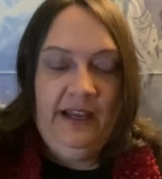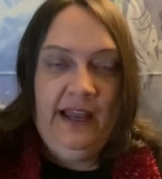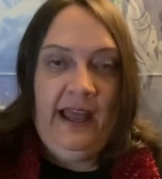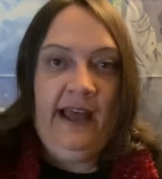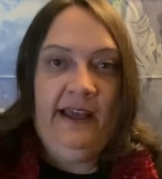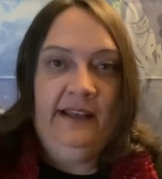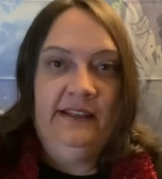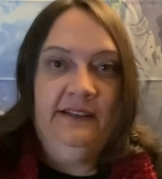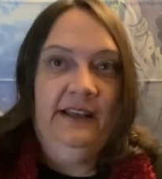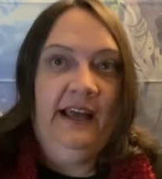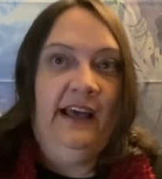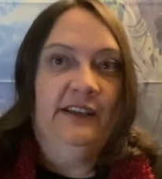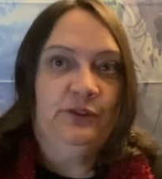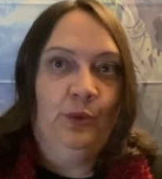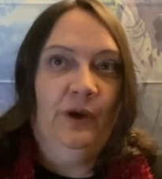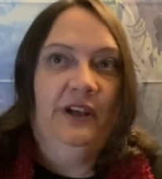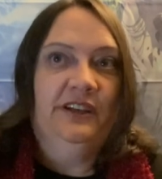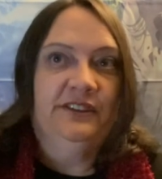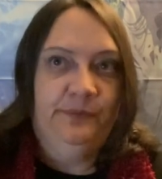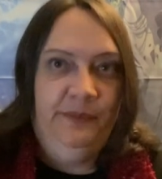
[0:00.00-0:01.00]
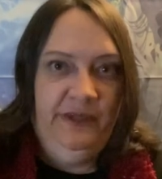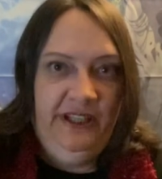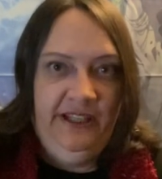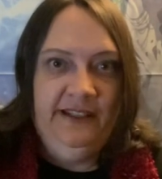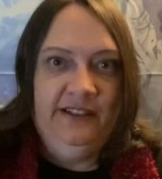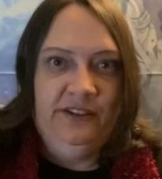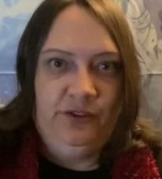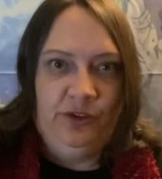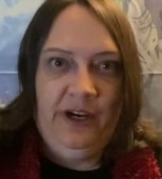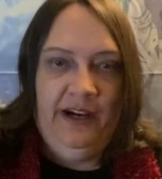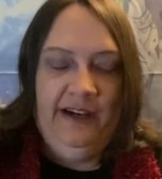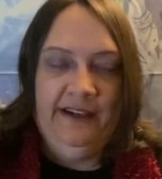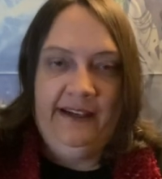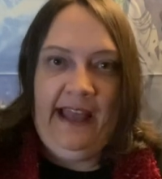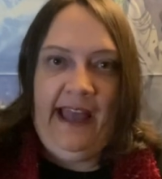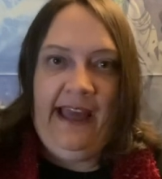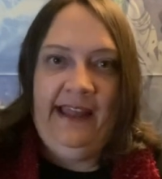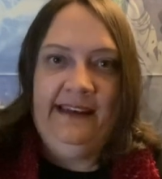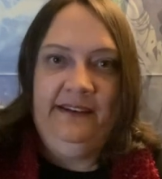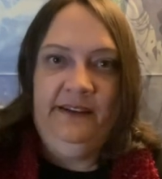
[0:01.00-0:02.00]
as well as being a drug
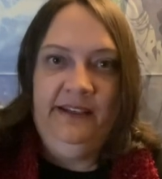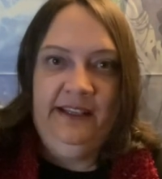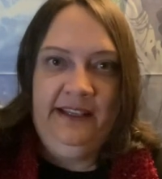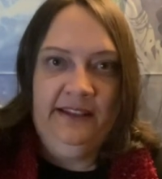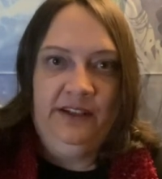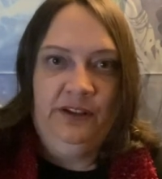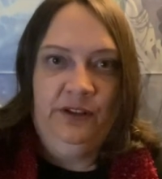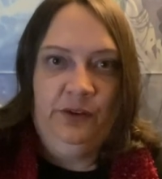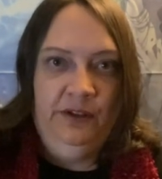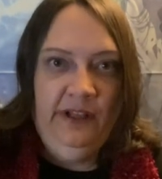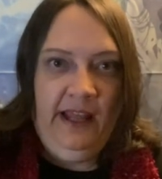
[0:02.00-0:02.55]
and, can,